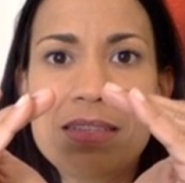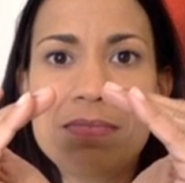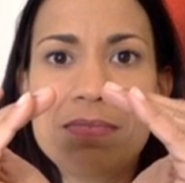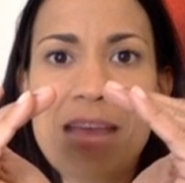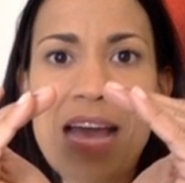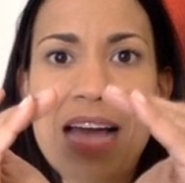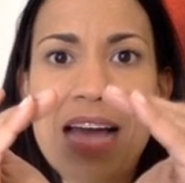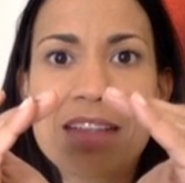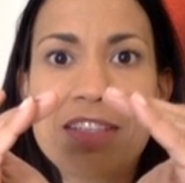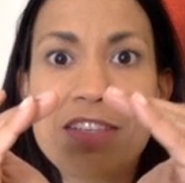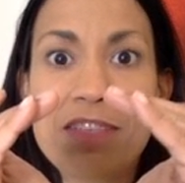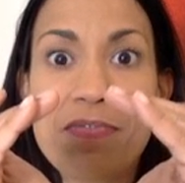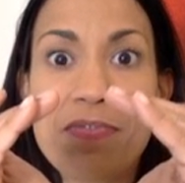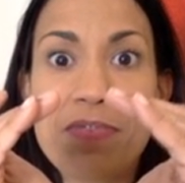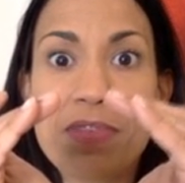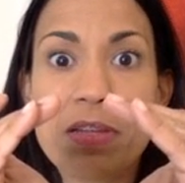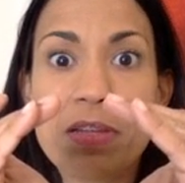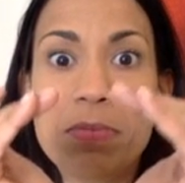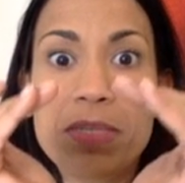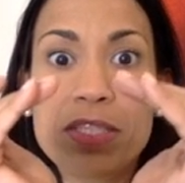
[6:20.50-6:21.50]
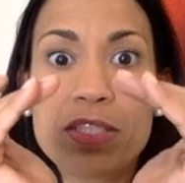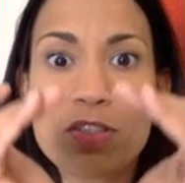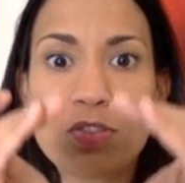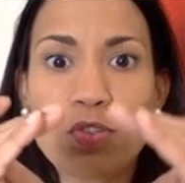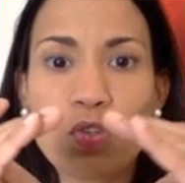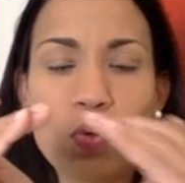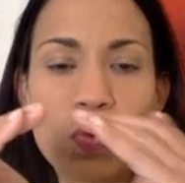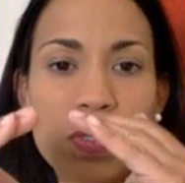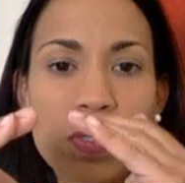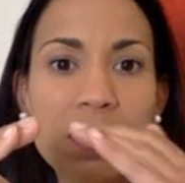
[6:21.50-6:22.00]
actin filament
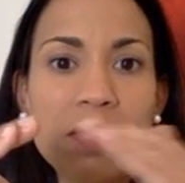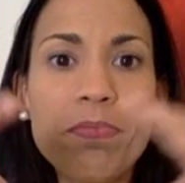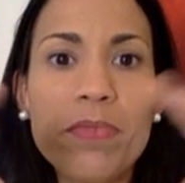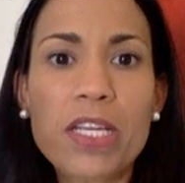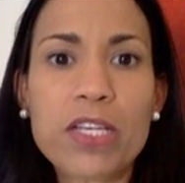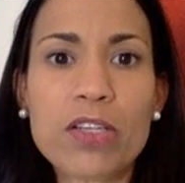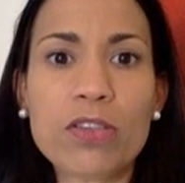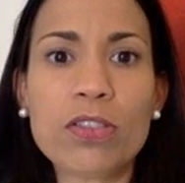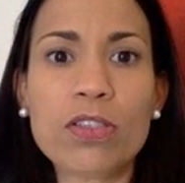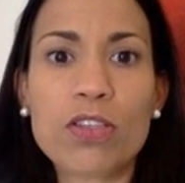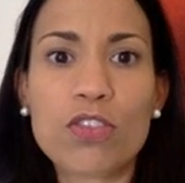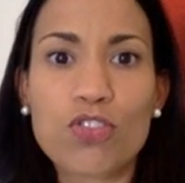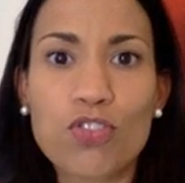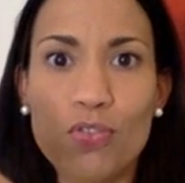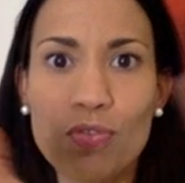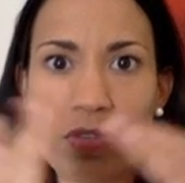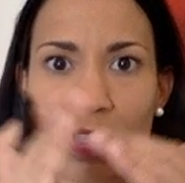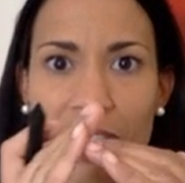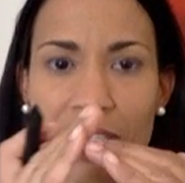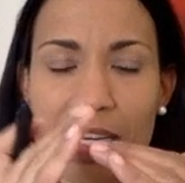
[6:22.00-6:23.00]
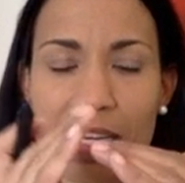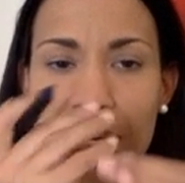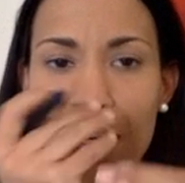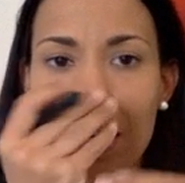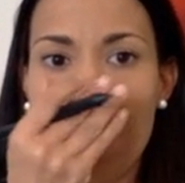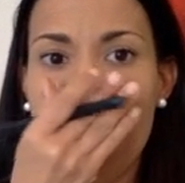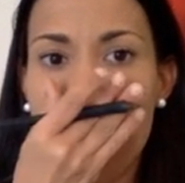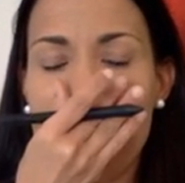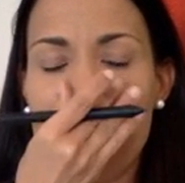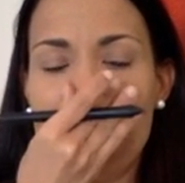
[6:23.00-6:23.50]
towards the middle, shortening
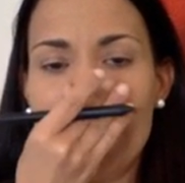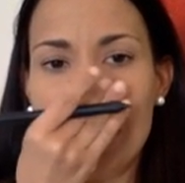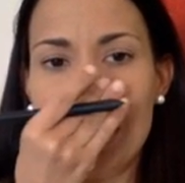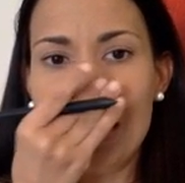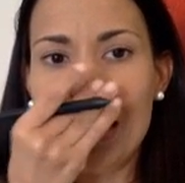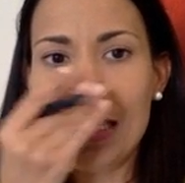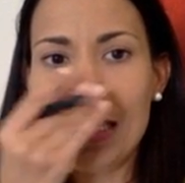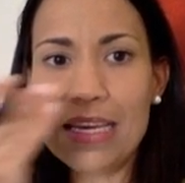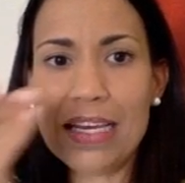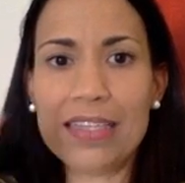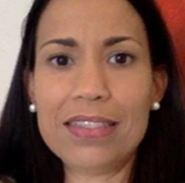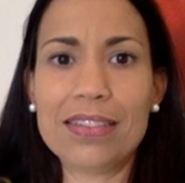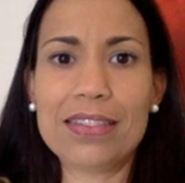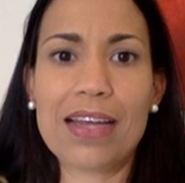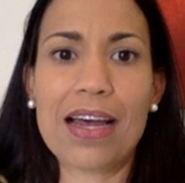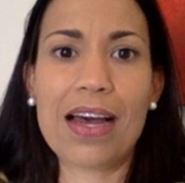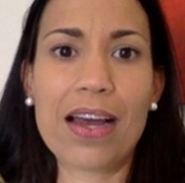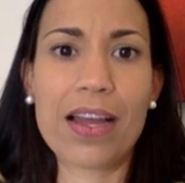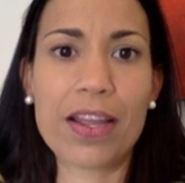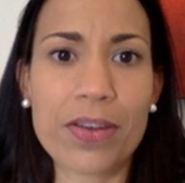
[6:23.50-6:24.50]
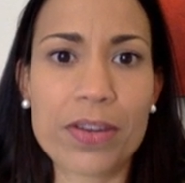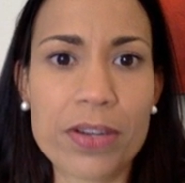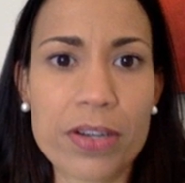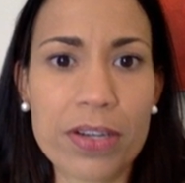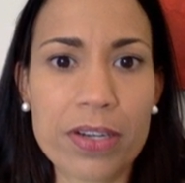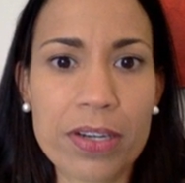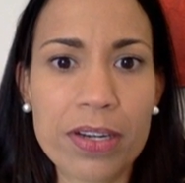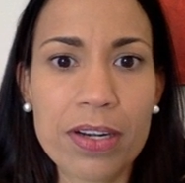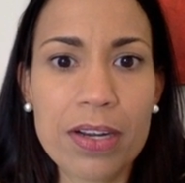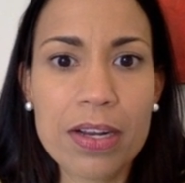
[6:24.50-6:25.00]
the
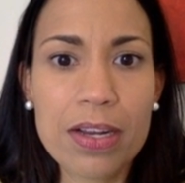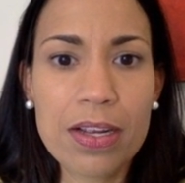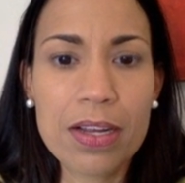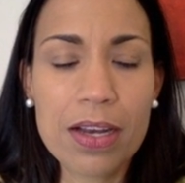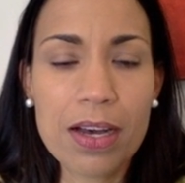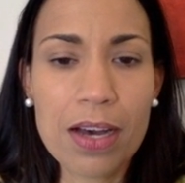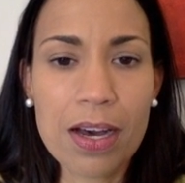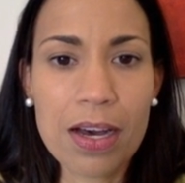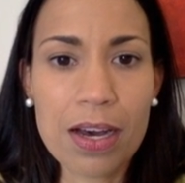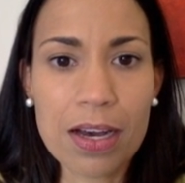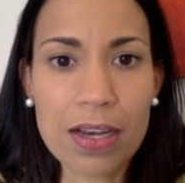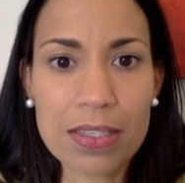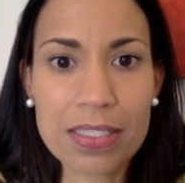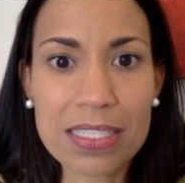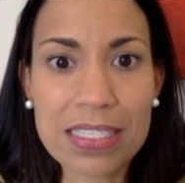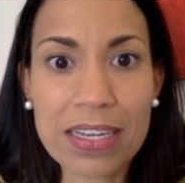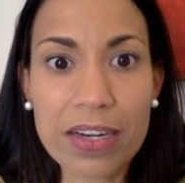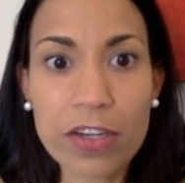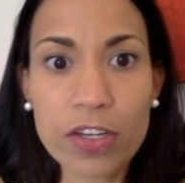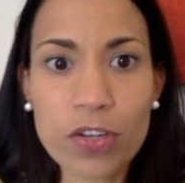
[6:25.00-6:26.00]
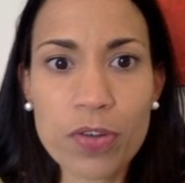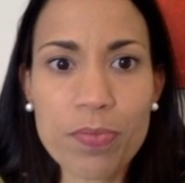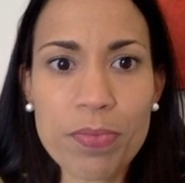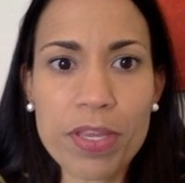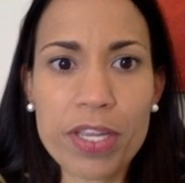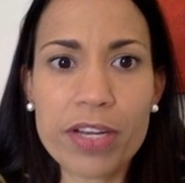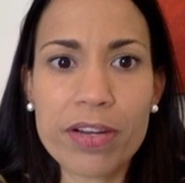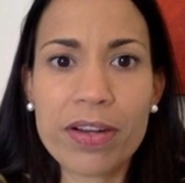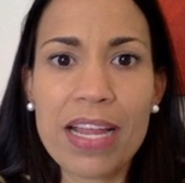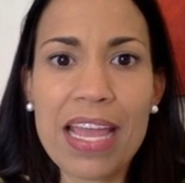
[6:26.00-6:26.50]
entire
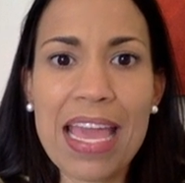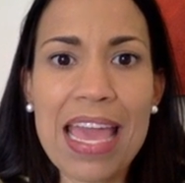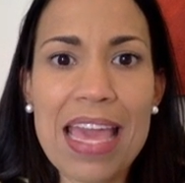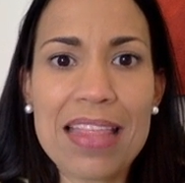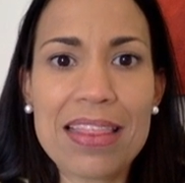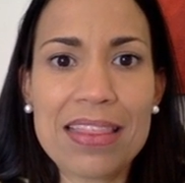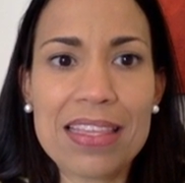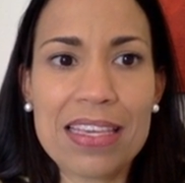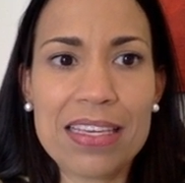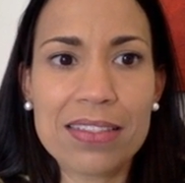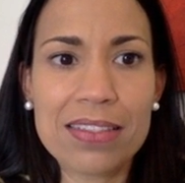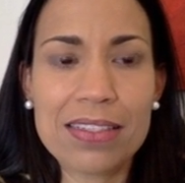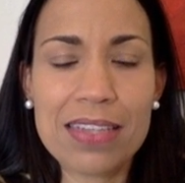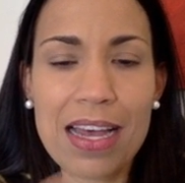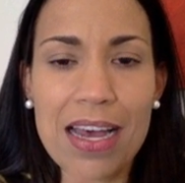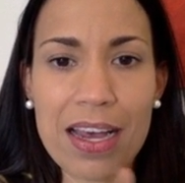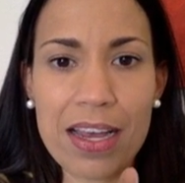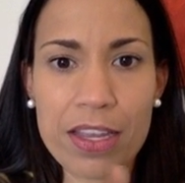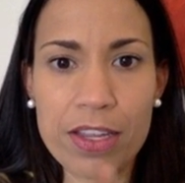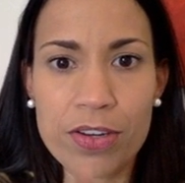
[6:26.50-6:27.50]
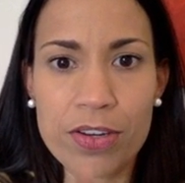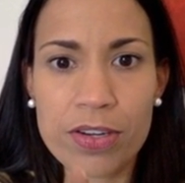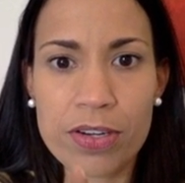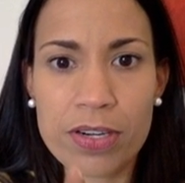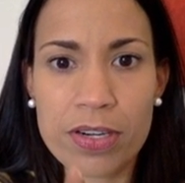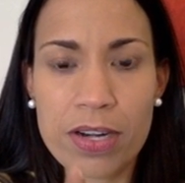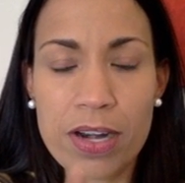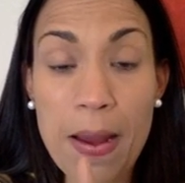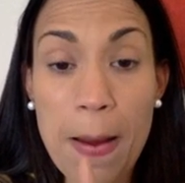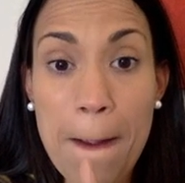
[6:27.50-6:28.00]
sarcomere and the
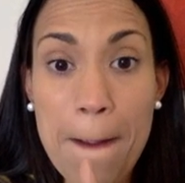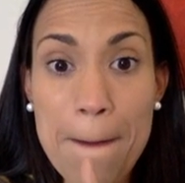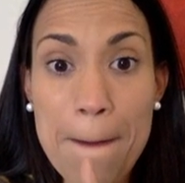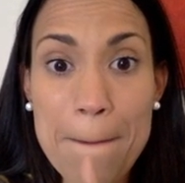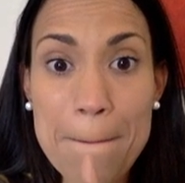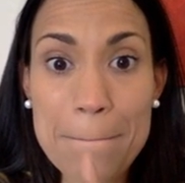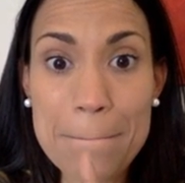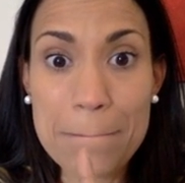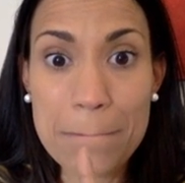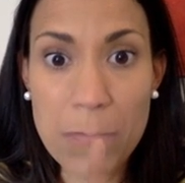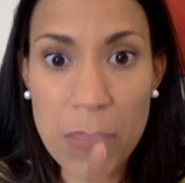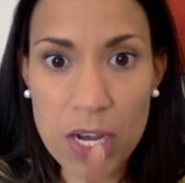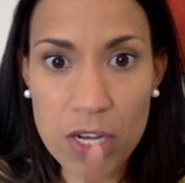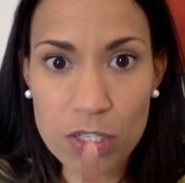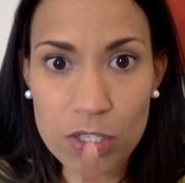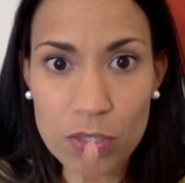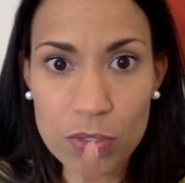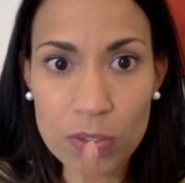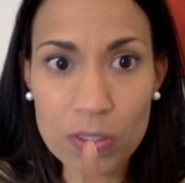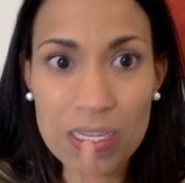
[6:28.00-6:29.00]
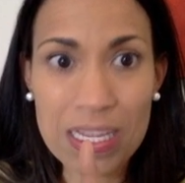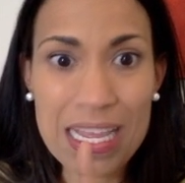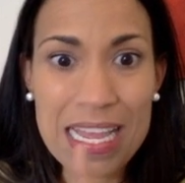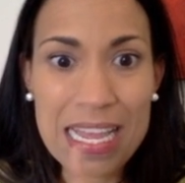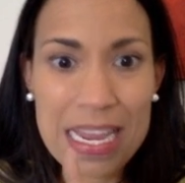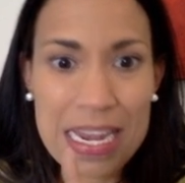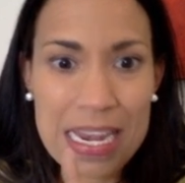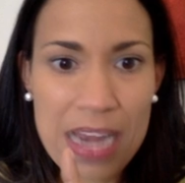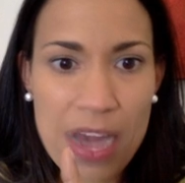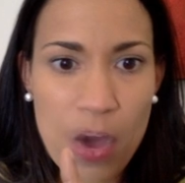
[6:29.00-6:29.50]
entire muscle.
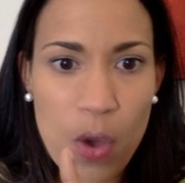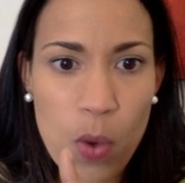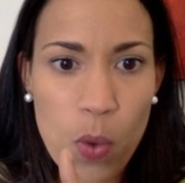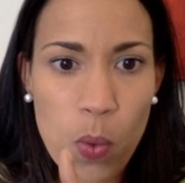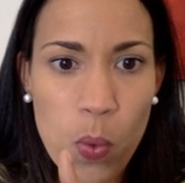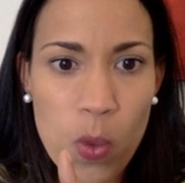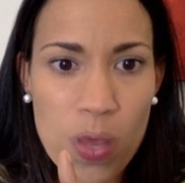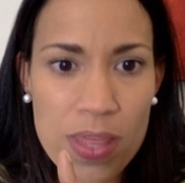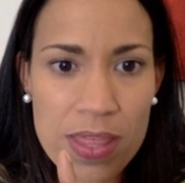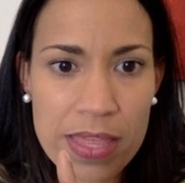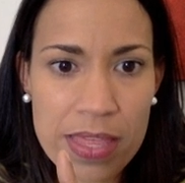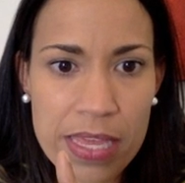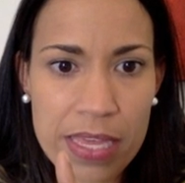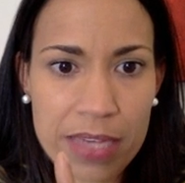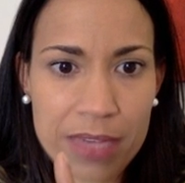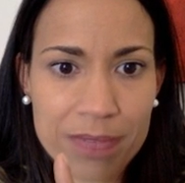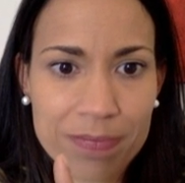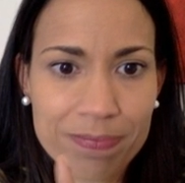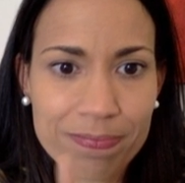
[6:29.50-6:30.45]
Now, one thing